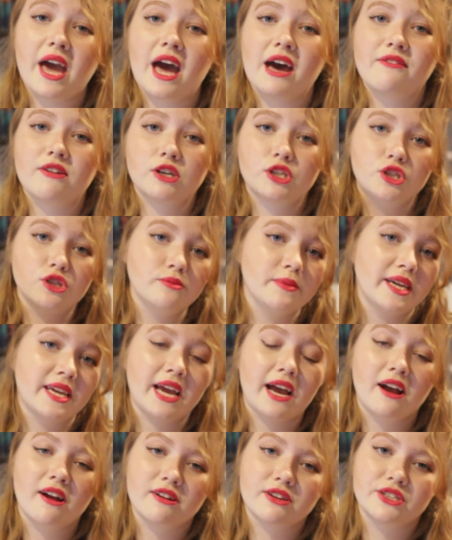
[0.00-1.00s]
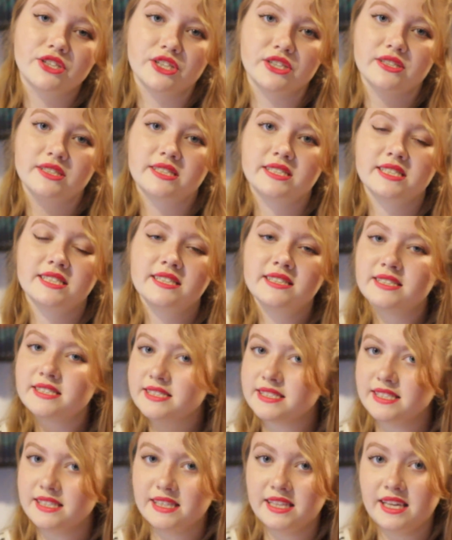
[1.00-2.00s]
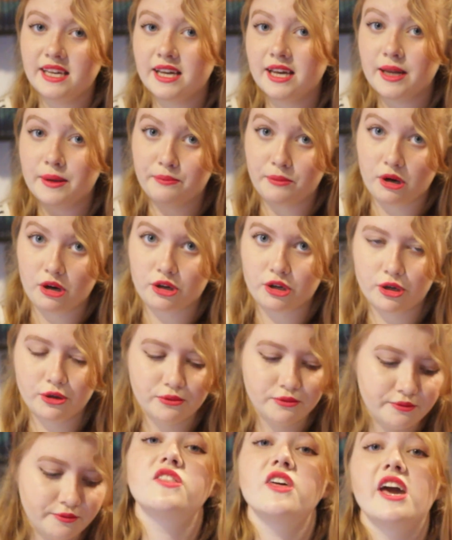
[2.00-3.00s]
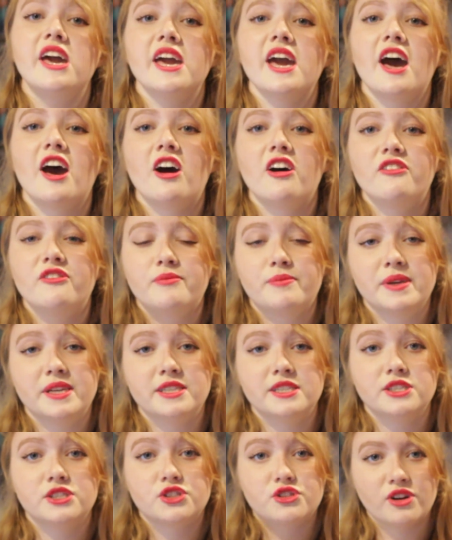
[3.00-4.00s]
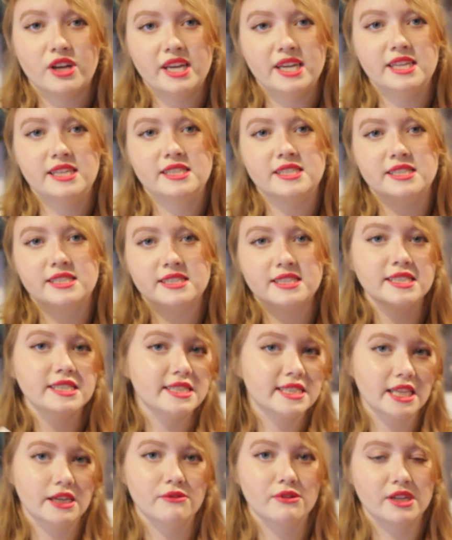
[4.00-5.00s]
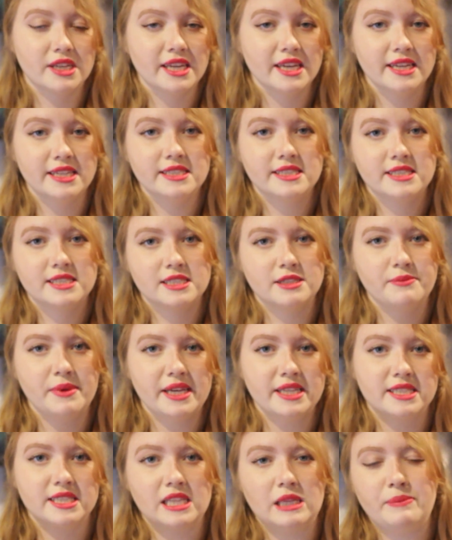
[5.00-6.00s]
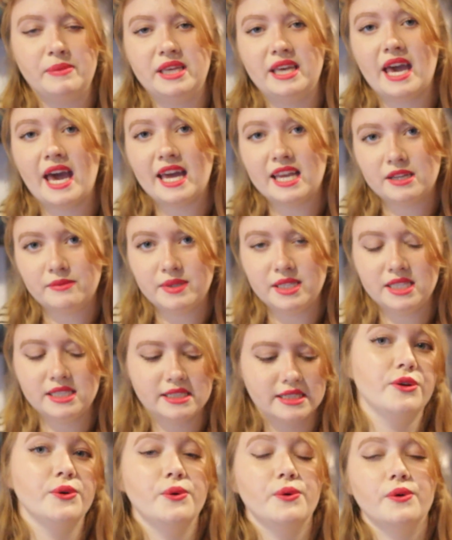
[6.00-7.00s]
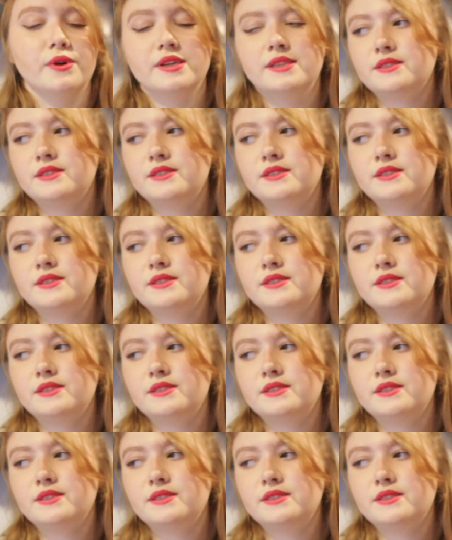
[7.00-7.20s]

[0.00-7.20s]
have our two main characters, Celia and Marco. They have been trained since they were kids to basically be enemies. You